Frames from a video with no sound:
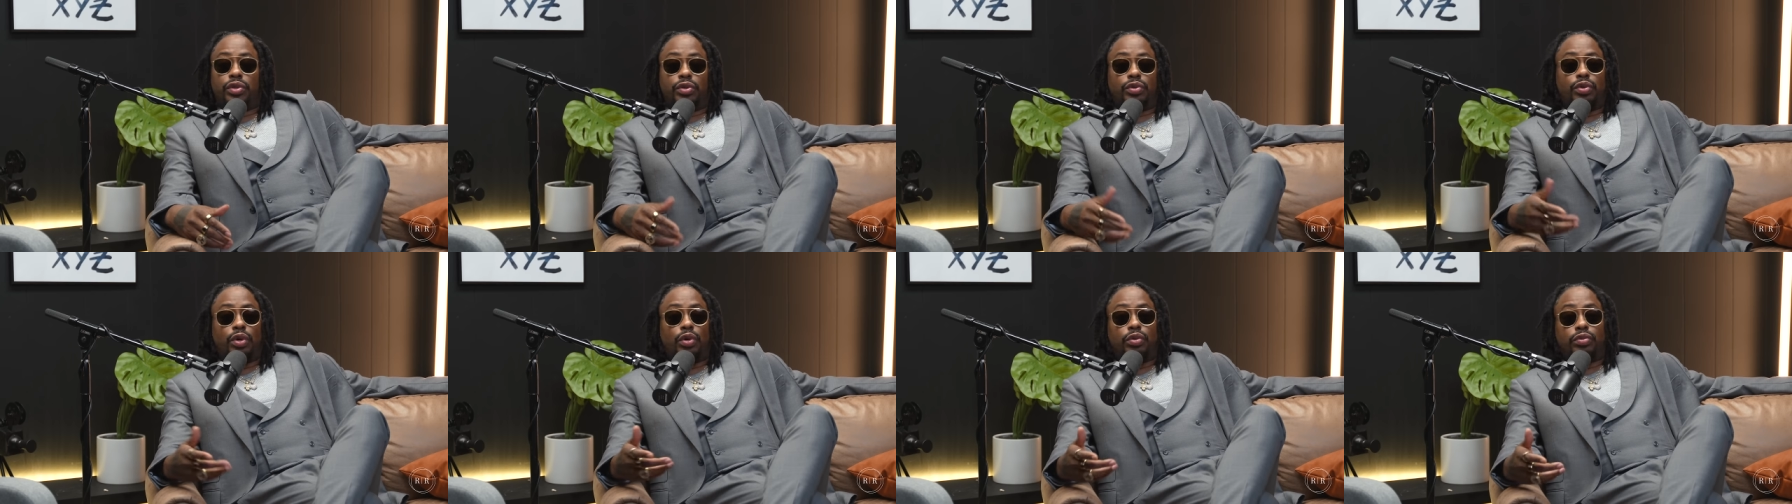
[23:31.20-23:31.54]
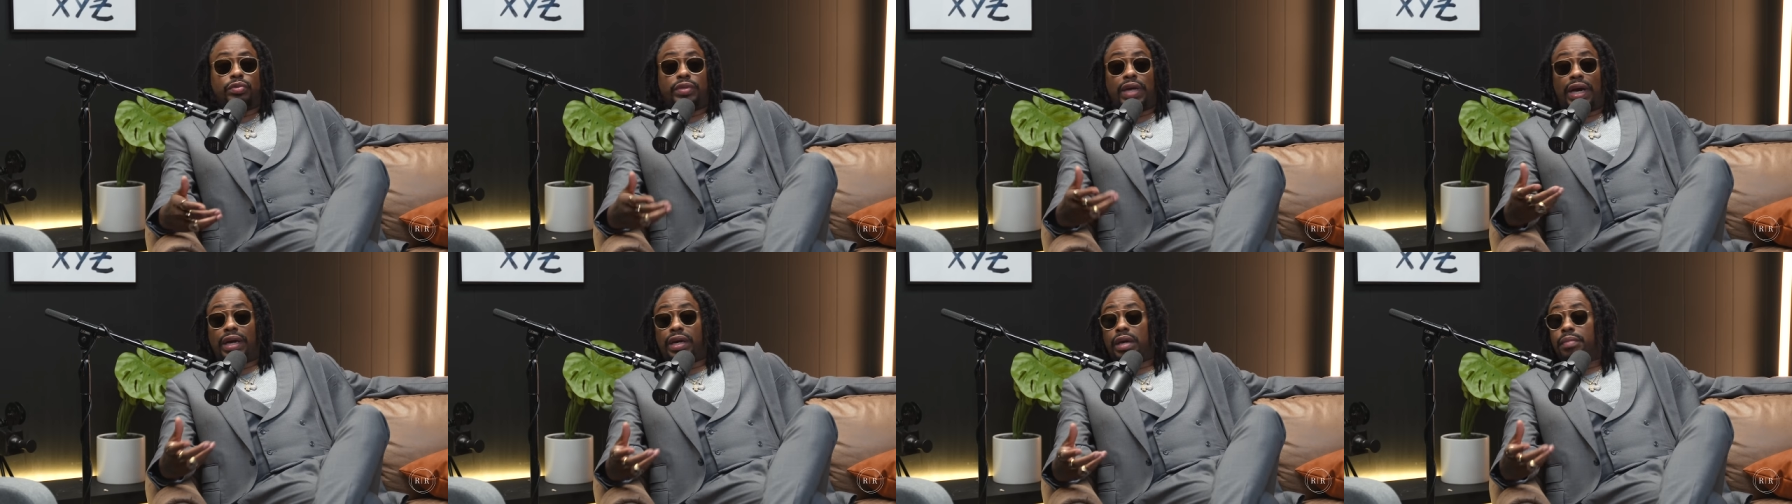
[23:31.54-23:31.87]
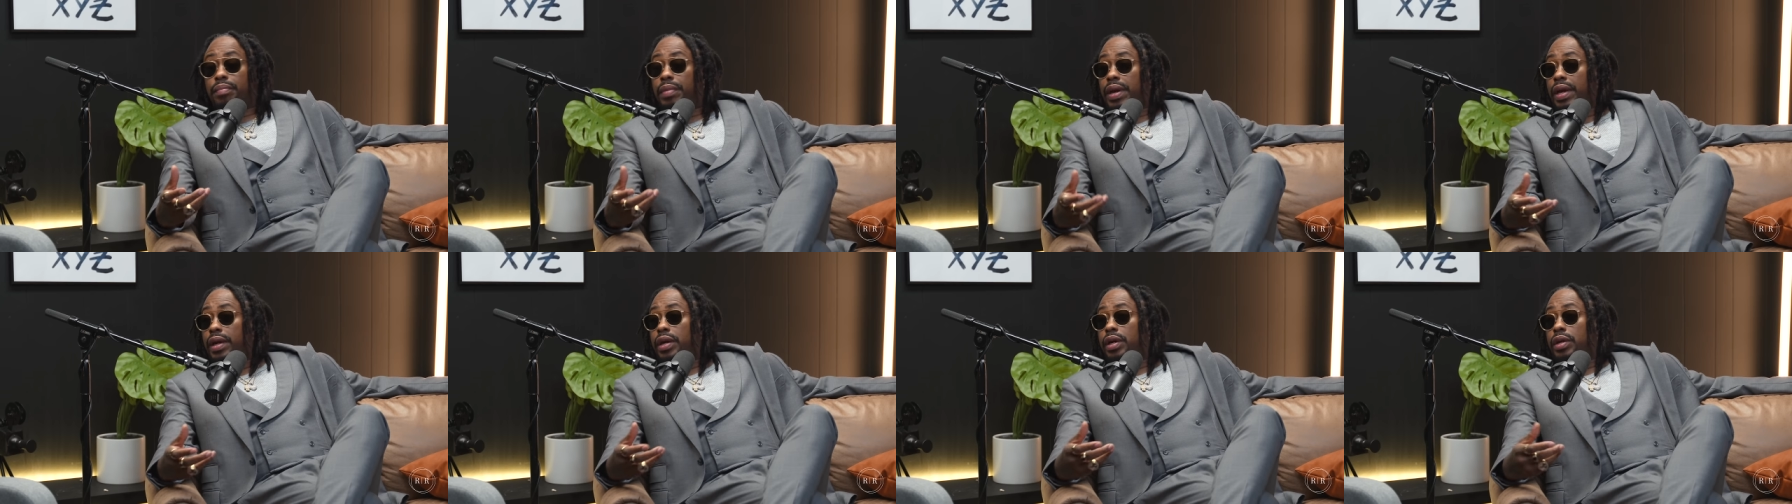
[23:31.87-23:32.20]
you know, that
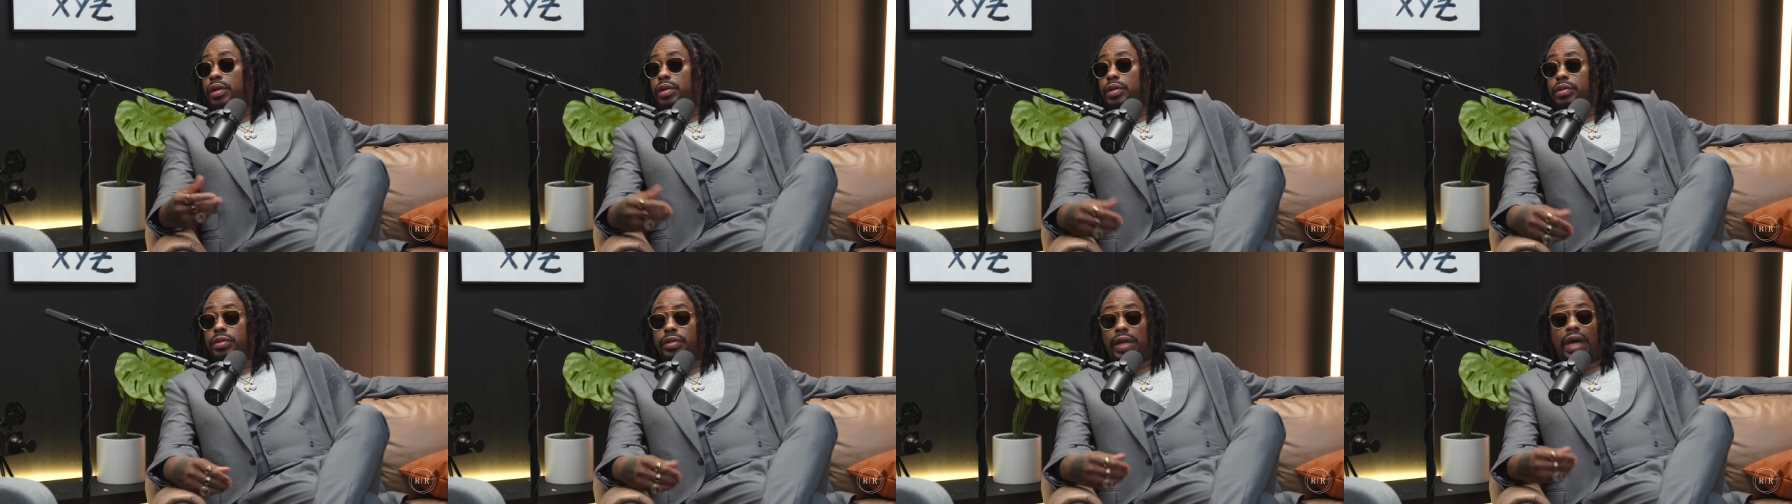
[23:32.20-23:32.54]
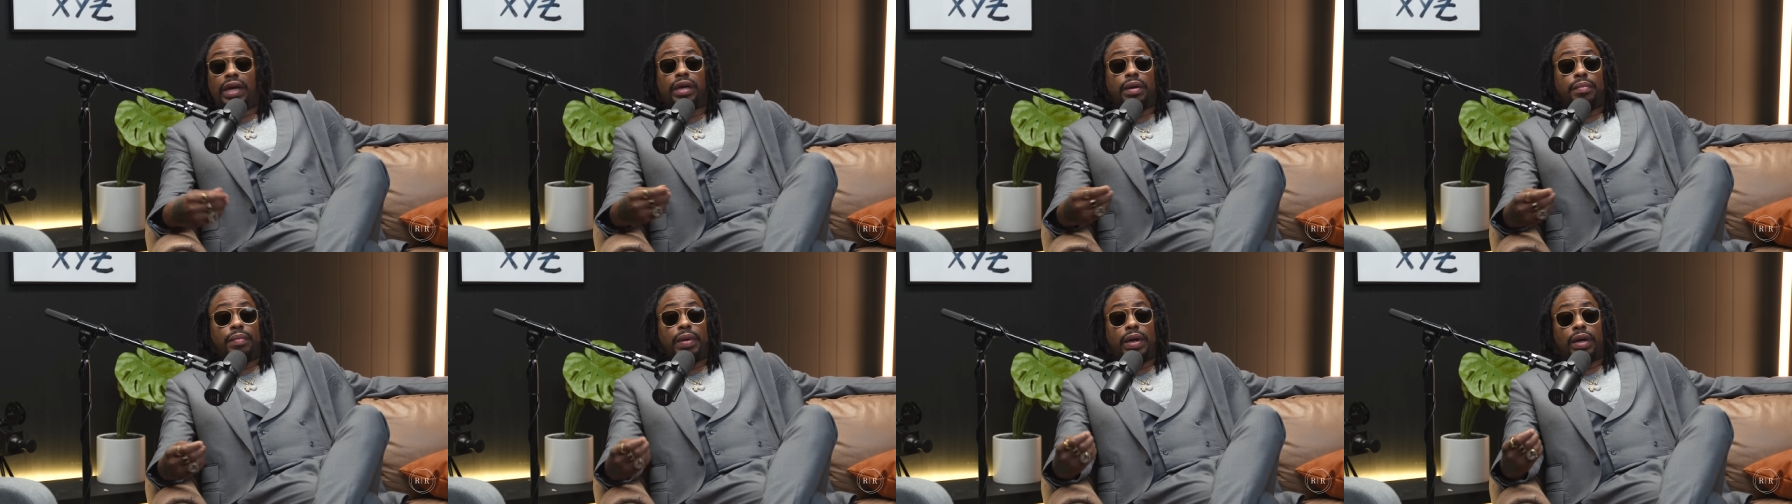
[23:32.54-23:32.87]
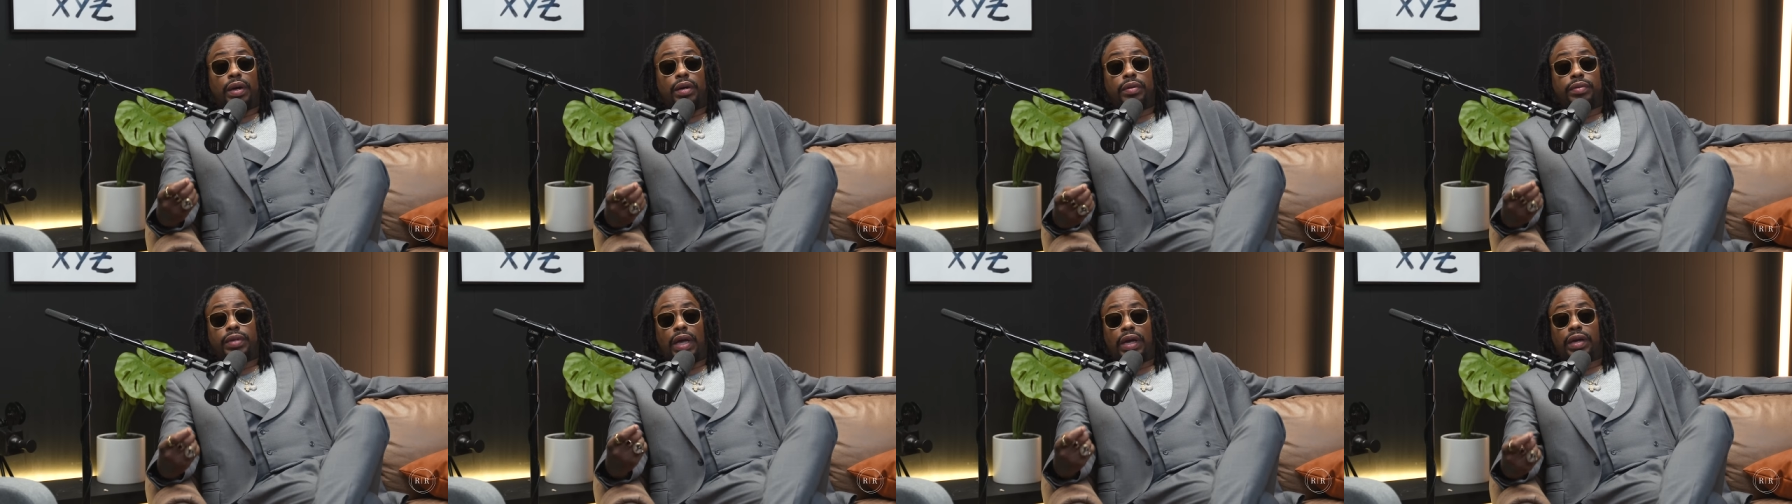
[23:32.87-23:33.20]

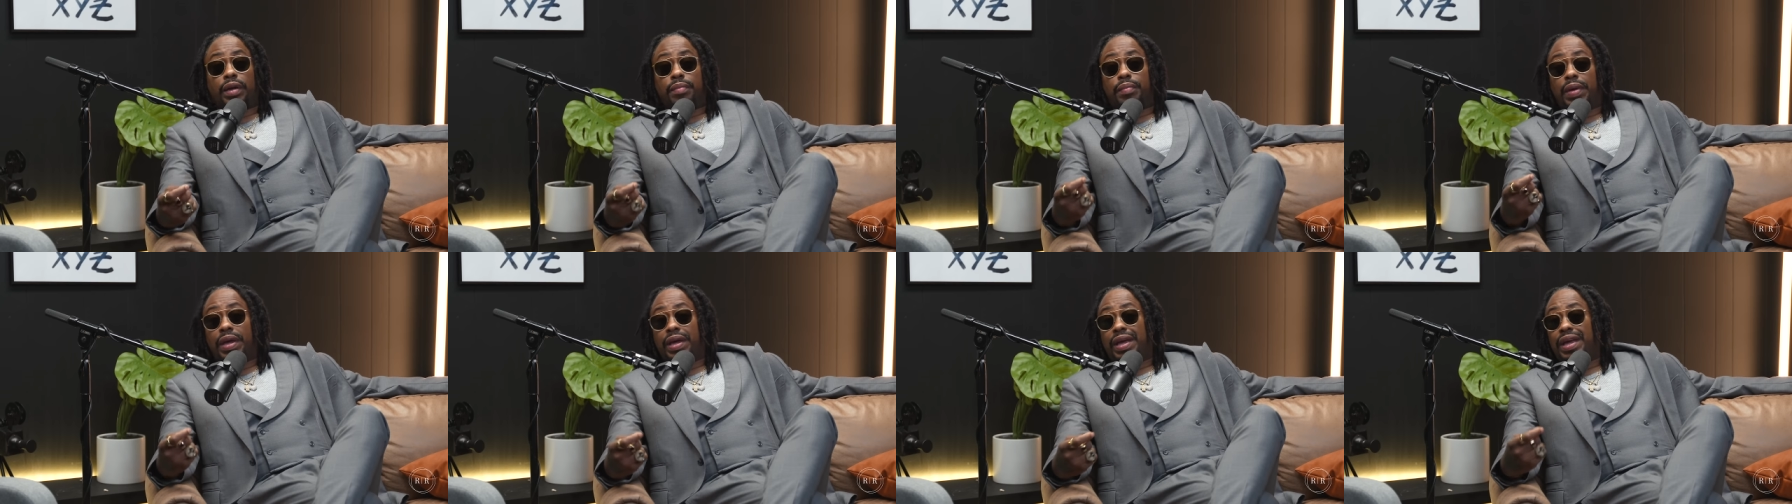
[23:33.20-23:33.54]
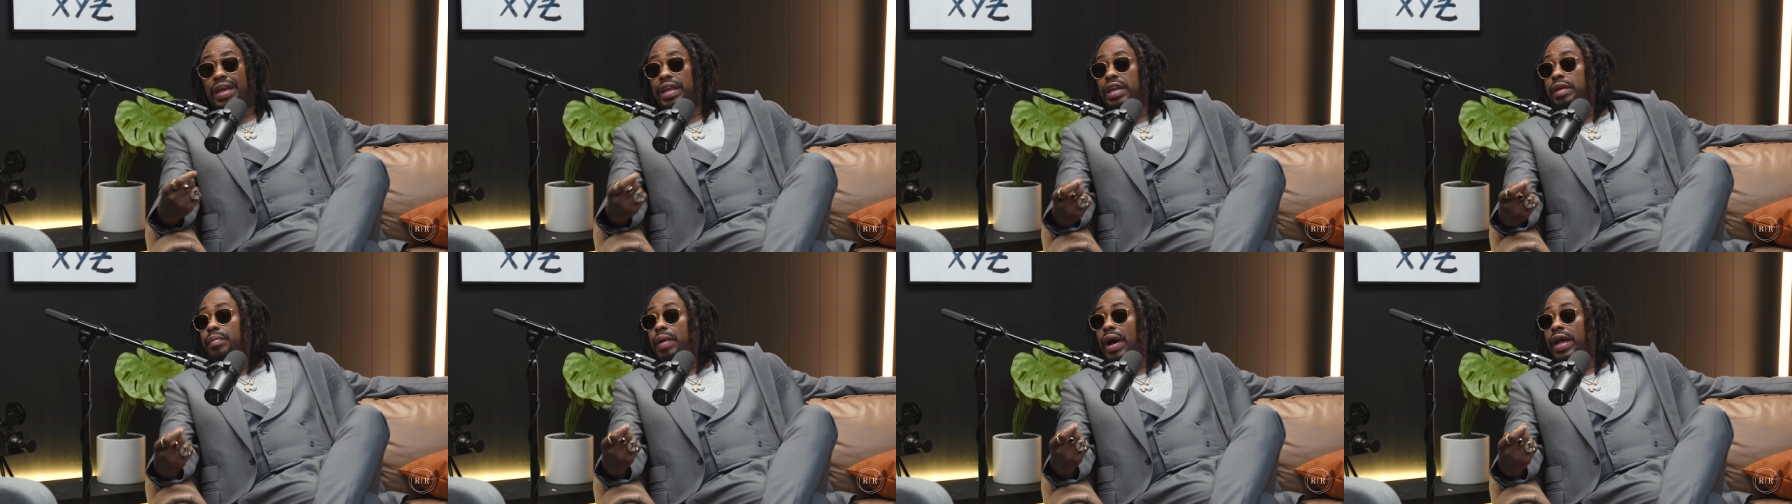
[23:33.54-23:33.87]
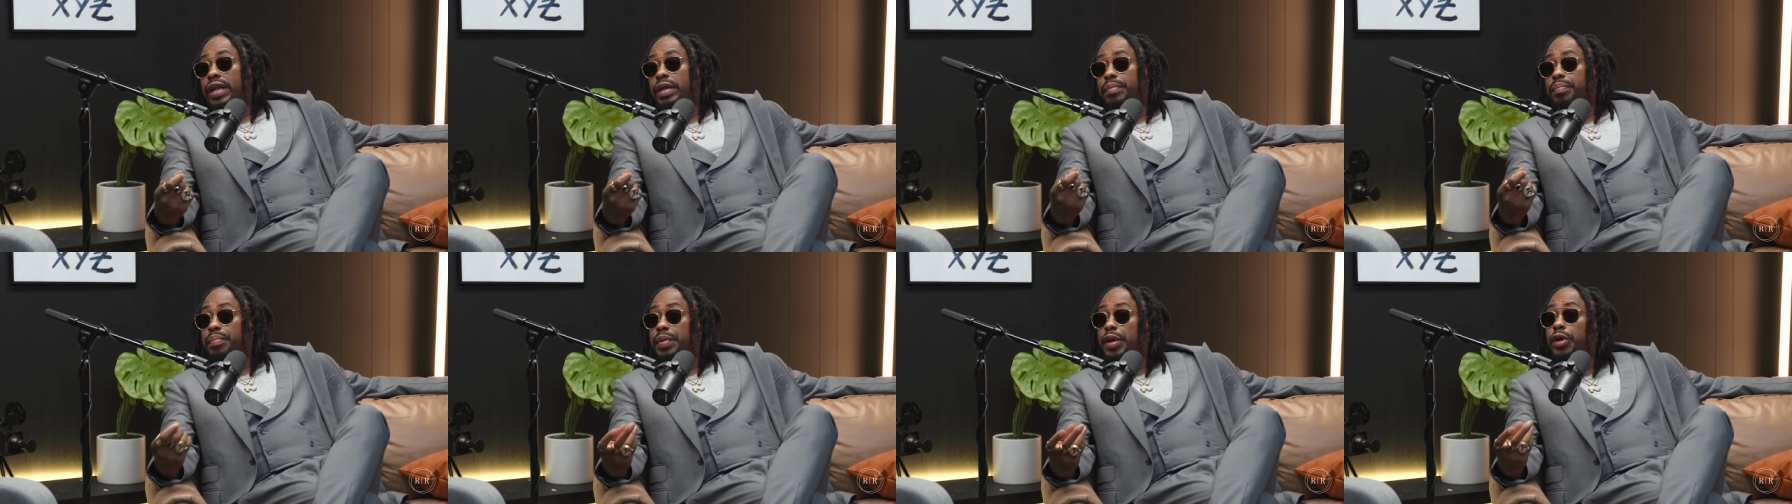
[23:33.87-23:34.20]
can make
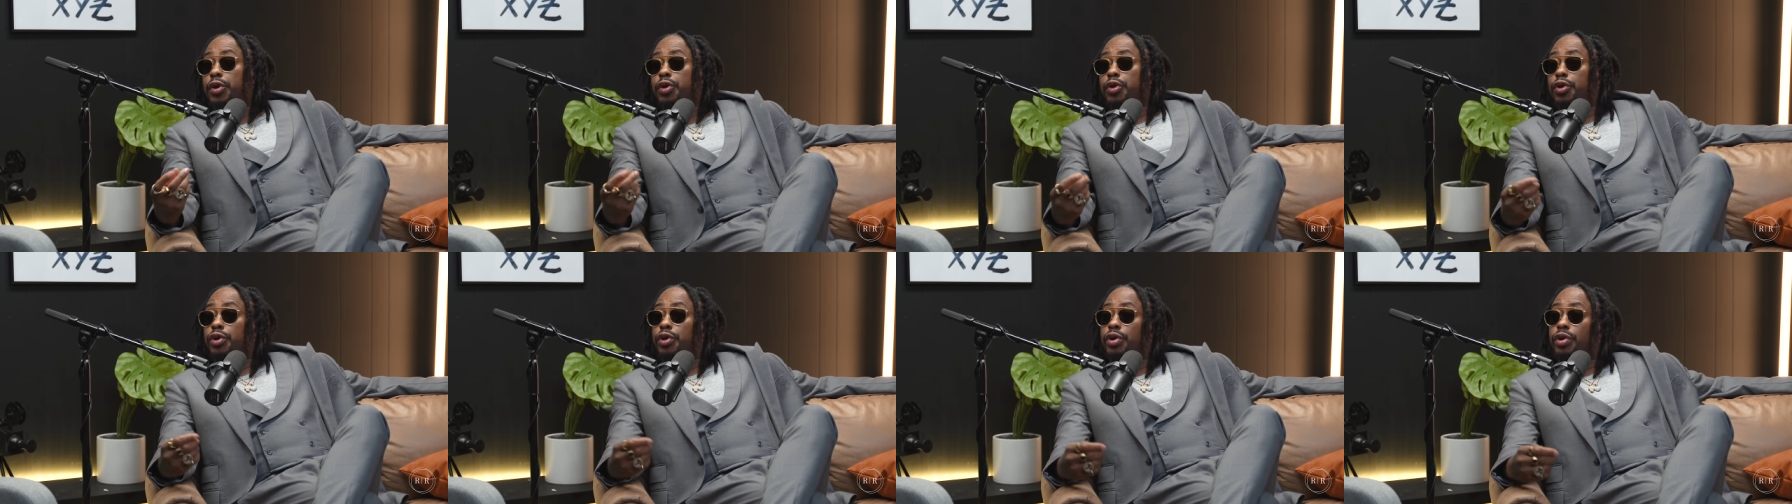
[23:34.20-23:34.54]
anybody bitter.